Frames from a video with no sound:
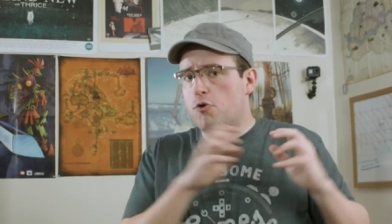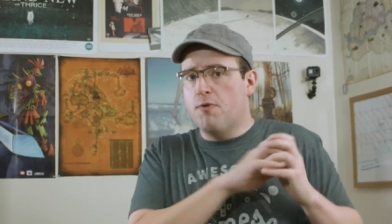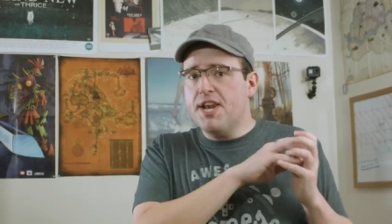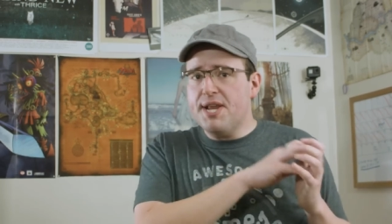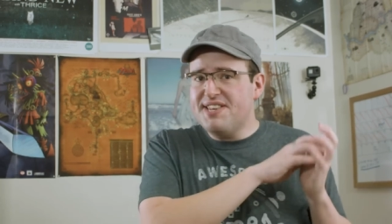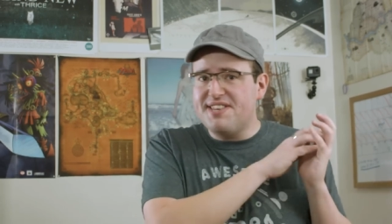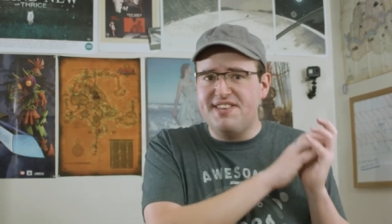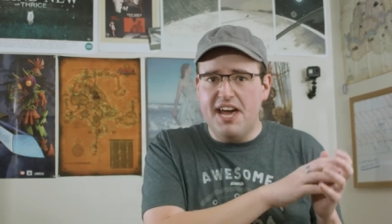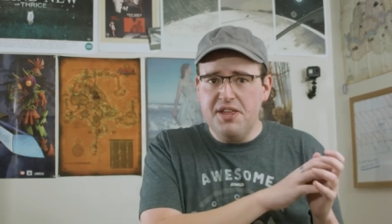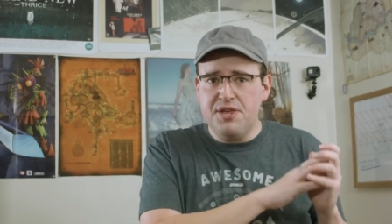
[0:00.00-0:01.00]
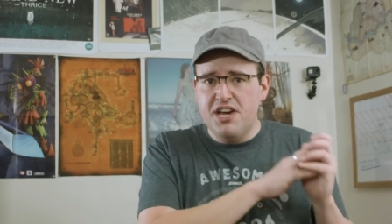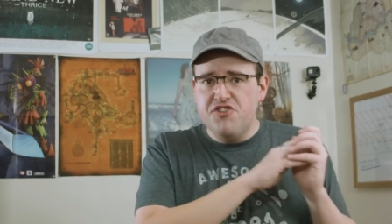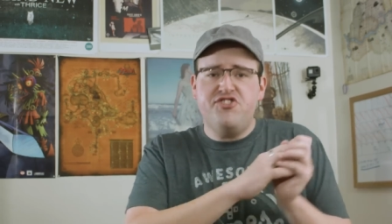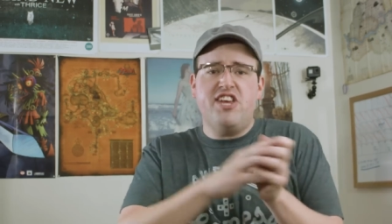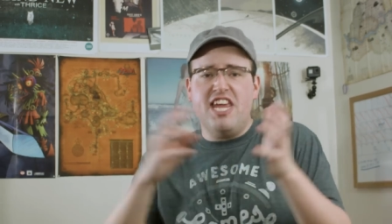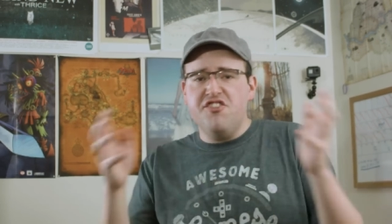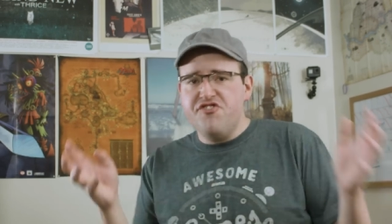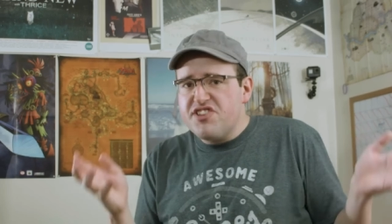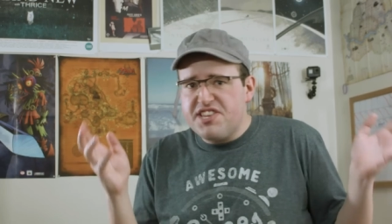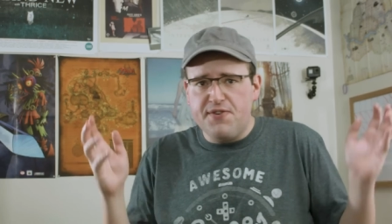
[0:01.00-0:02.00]
Renly's death
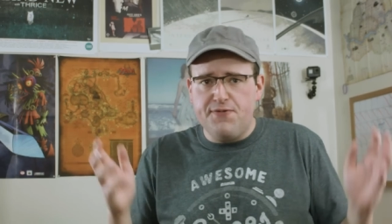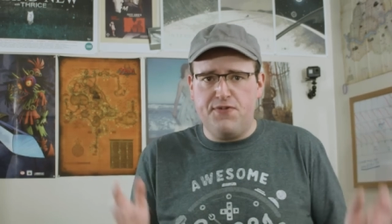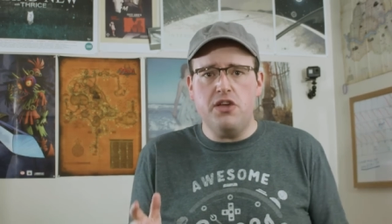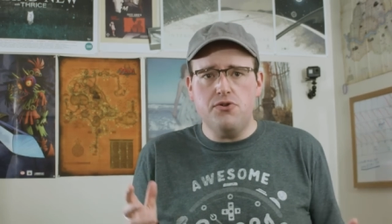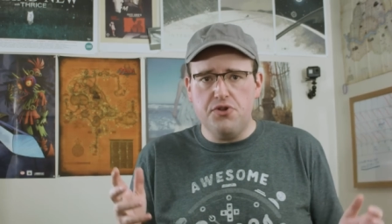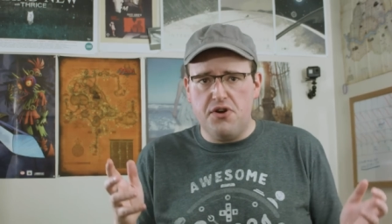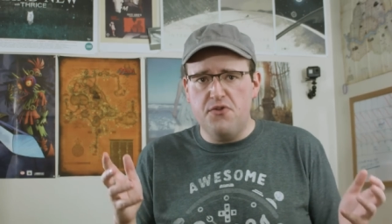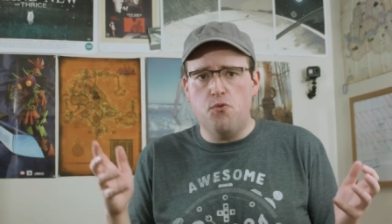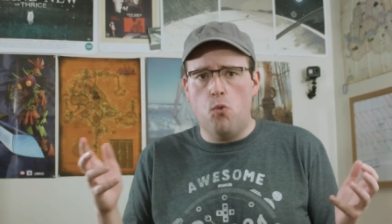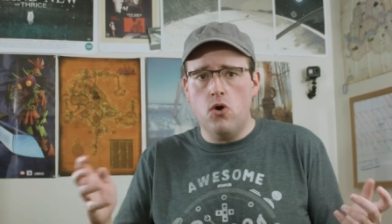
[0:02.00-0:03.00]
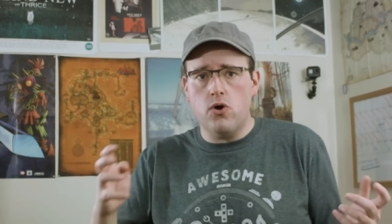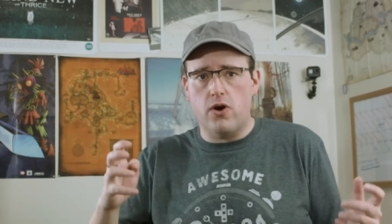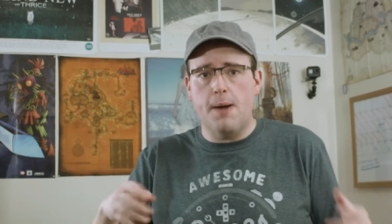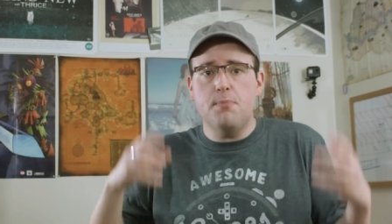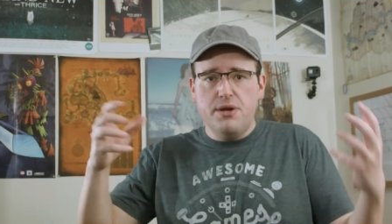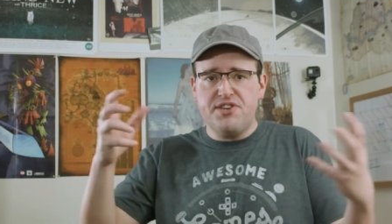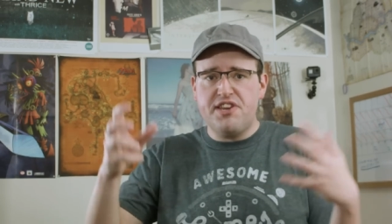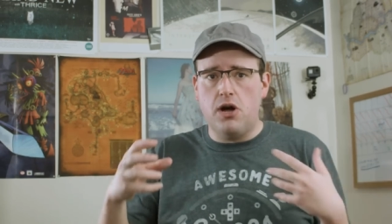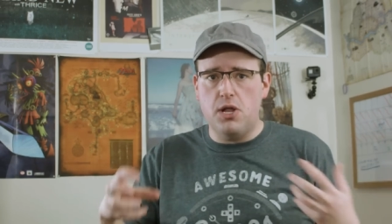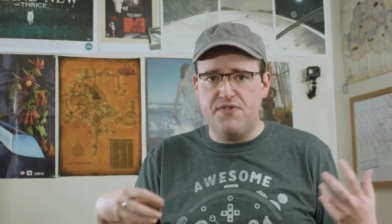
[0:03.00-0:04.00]
changes the field of war. I'm
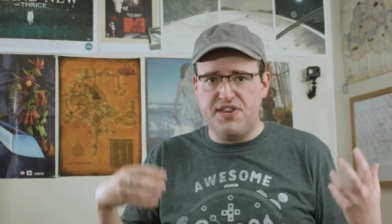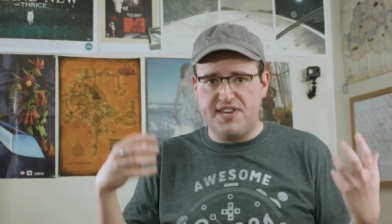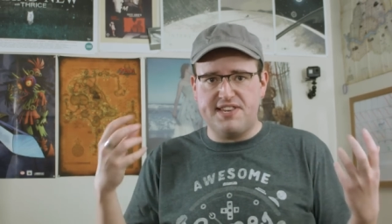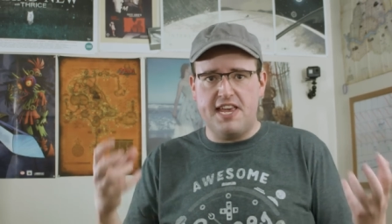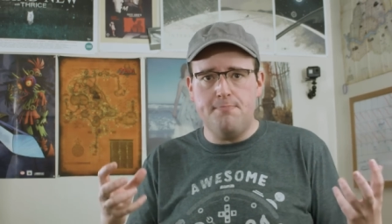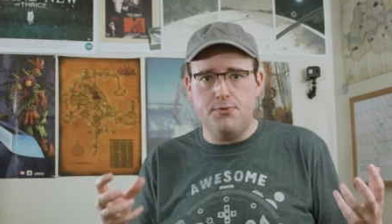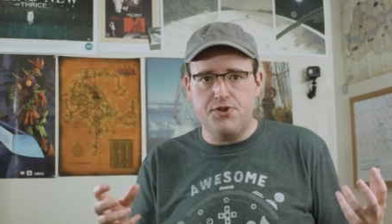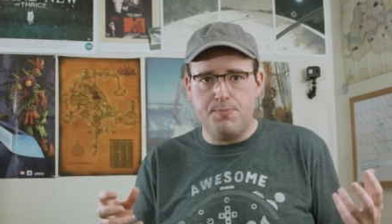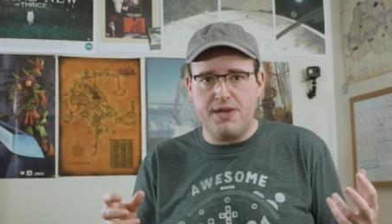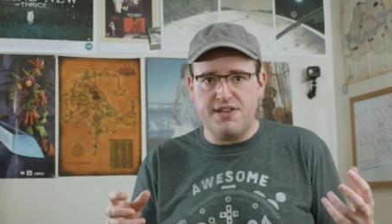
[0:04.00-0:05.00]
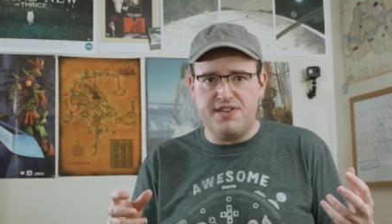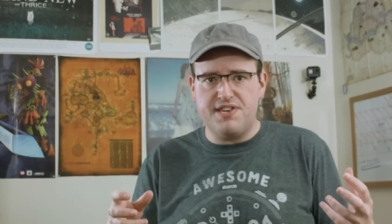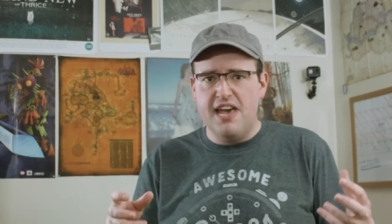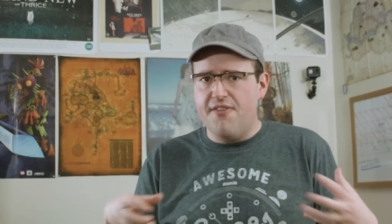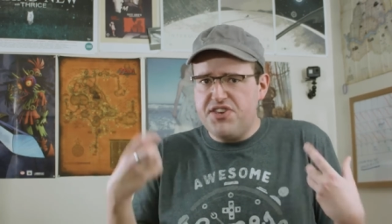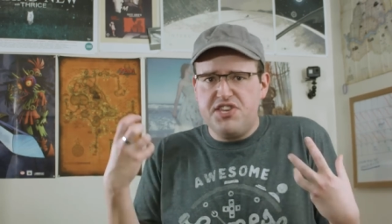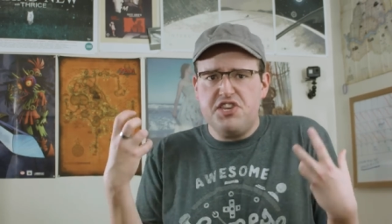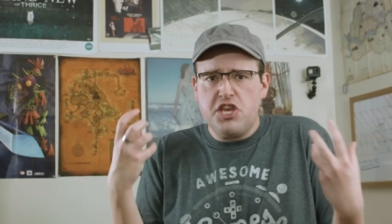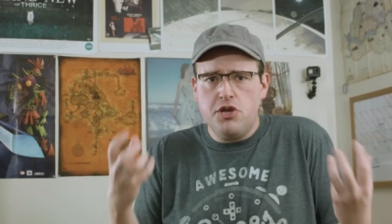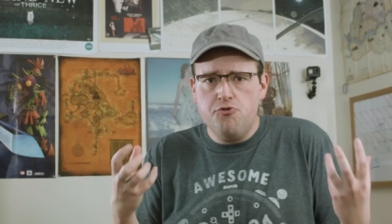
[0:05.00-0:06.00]
listing all of these examples because this is
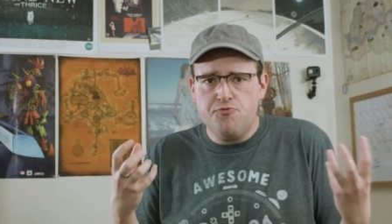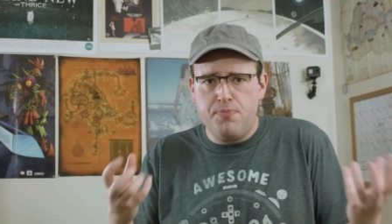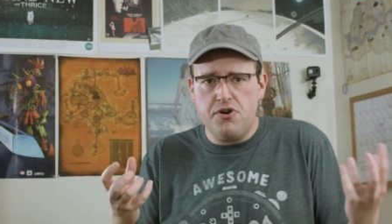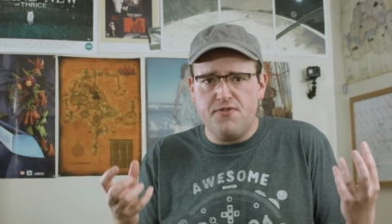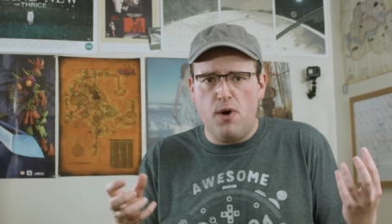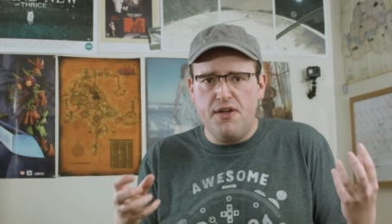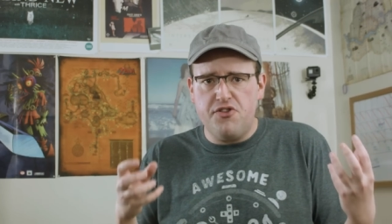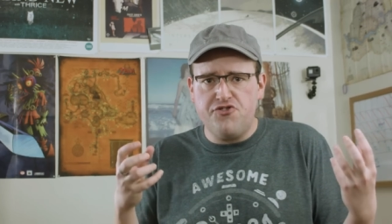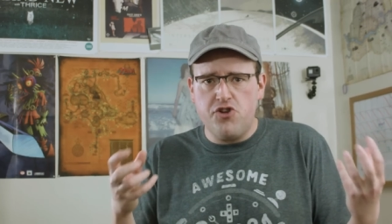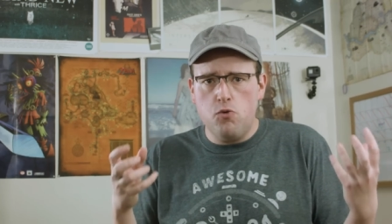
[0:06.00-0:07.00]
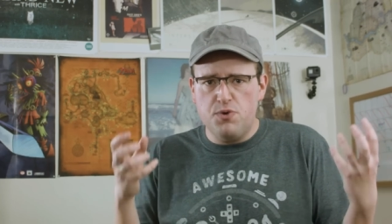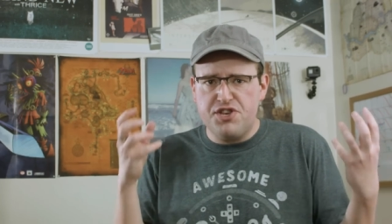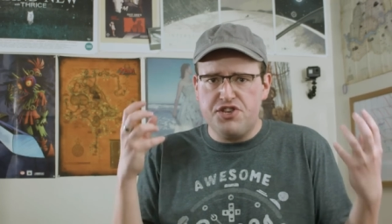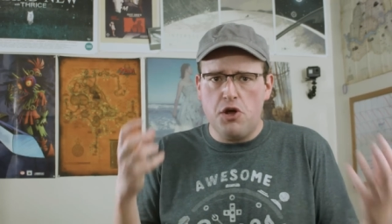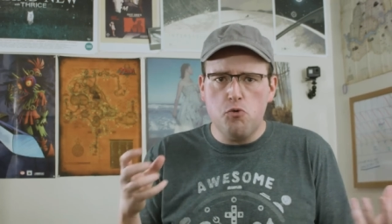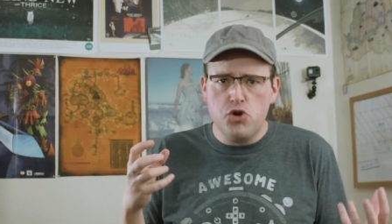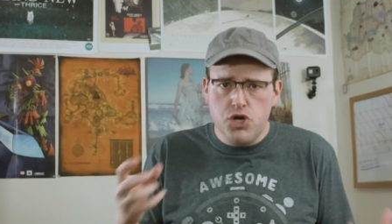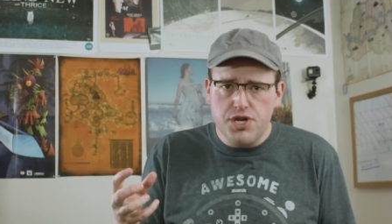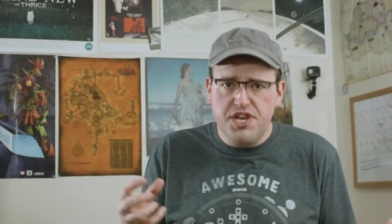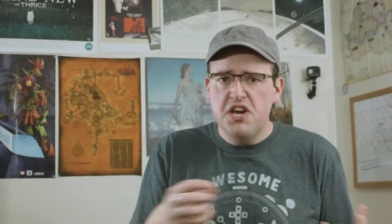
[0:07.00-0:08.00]
a huge part of why the show was so
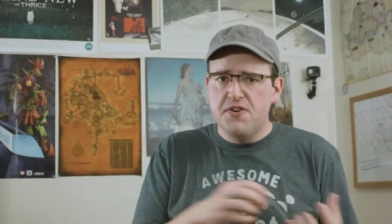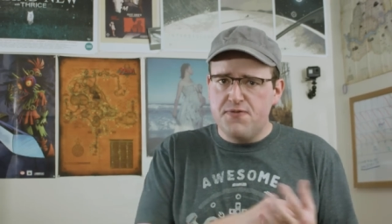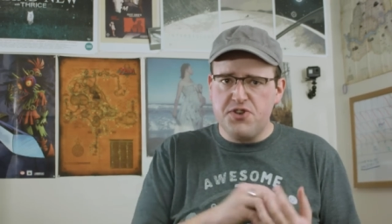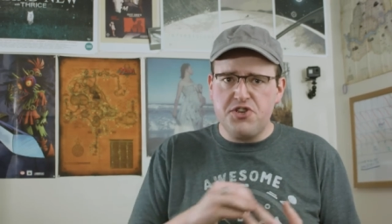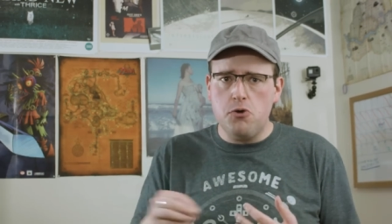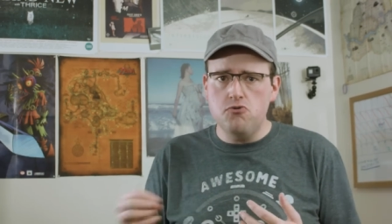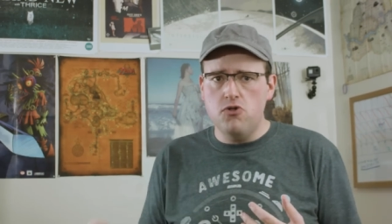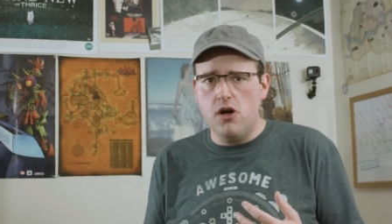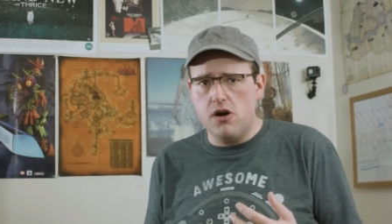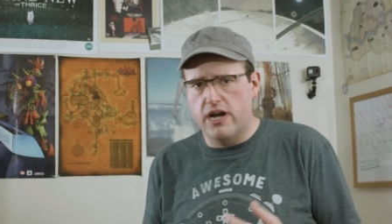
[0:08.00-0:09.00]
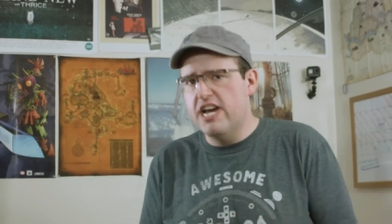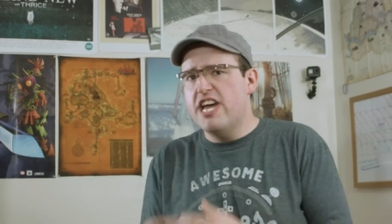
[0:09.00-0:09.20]
good for so long.